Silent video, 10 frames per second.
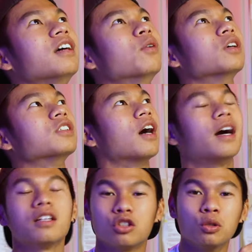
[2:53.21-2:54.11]
It was
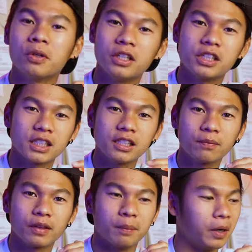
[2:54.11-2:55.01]
not super
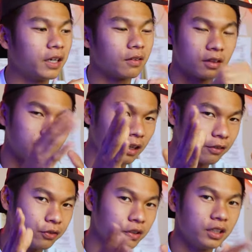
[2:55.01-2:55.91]
easy, but
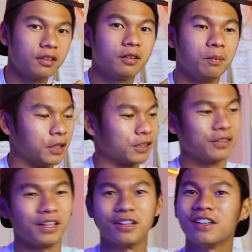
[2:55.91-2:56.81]
thankfully, because
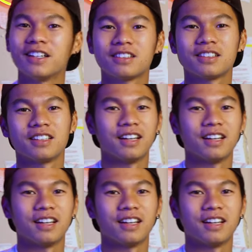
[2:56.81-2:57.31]
of the internet